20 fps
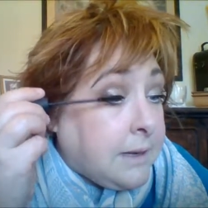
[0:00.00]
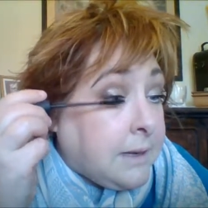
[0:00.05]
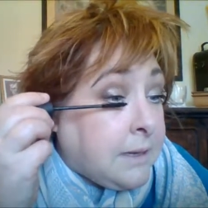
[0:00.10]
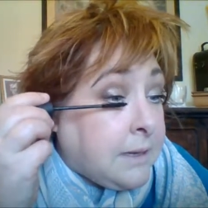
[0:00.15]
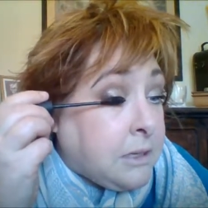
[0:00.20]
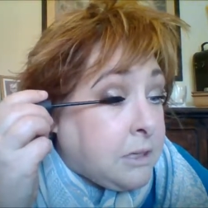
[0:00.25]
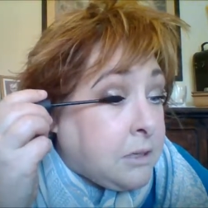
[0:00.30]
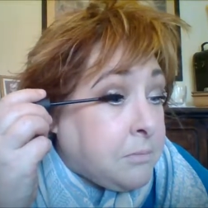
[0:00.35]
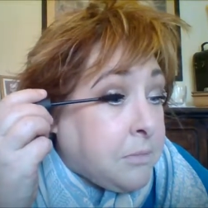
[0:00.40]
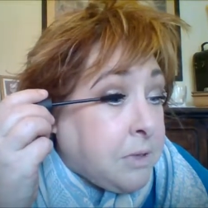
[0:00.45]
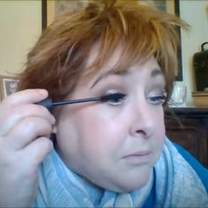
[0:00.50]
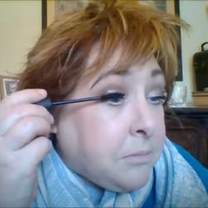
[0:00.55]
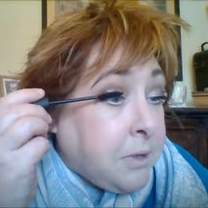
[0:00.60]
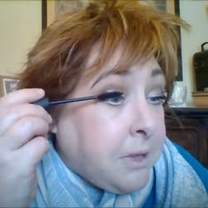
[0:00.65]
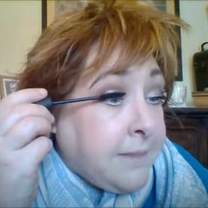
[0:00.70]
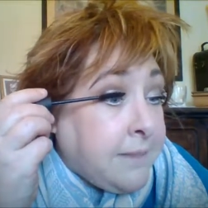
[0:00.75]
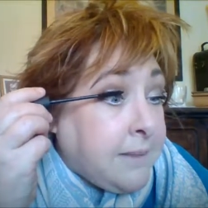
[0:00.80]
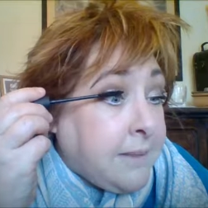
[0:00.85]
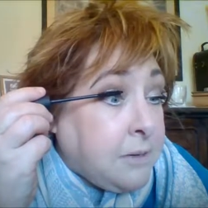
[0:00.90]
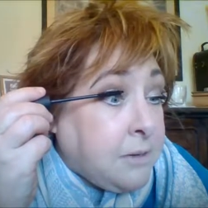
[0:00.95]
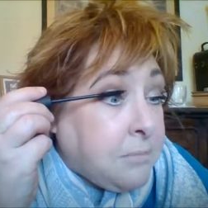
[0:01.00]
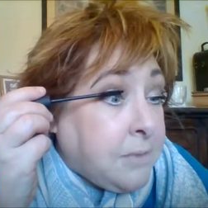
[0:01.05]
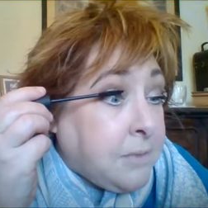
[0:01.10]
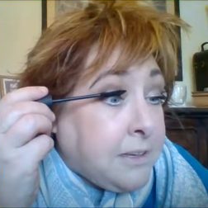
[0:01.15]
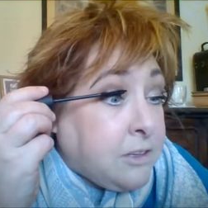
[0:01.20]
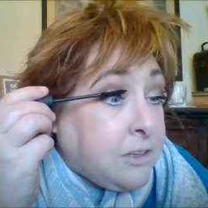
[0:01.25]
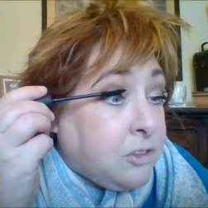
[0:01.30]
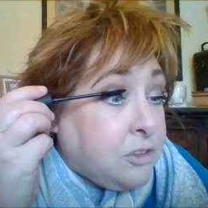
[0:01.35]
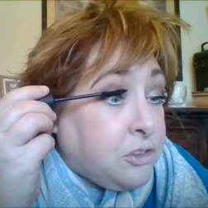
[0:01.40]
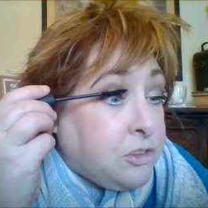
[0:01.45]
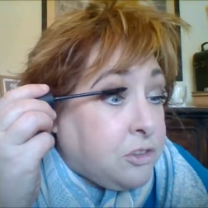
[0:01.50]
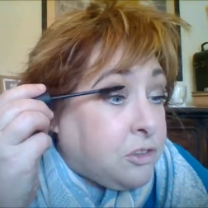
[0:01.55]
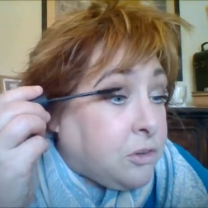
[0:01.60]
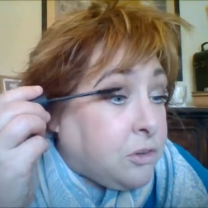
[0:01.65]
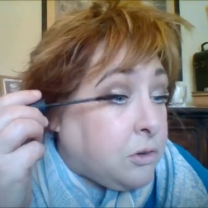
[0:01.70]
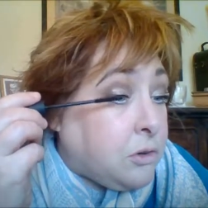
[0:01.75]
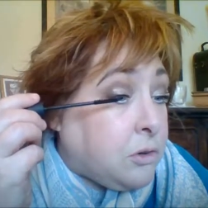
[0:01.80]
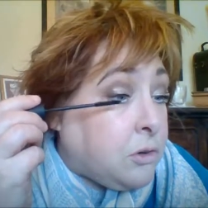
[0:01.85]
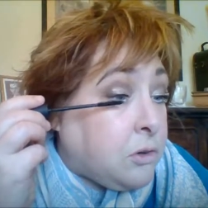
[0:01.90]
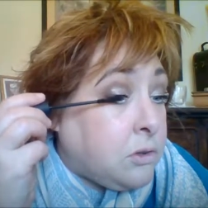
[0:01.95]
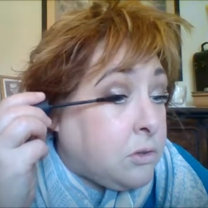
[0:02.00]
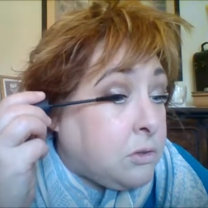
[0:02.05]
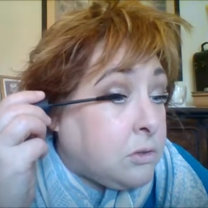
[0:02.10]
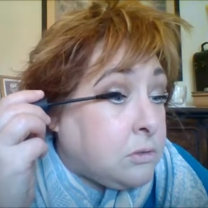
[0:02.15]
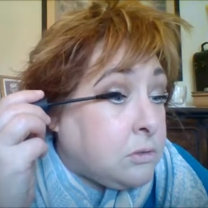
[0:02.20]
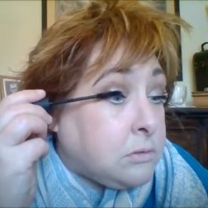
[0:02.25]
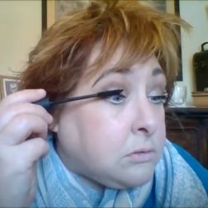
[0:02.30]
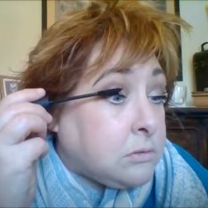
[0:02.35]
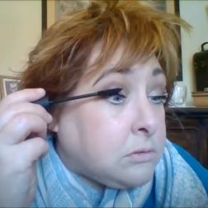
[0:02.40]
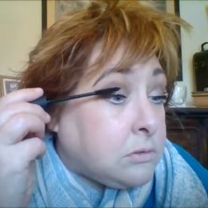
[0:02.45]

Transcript: and then making sure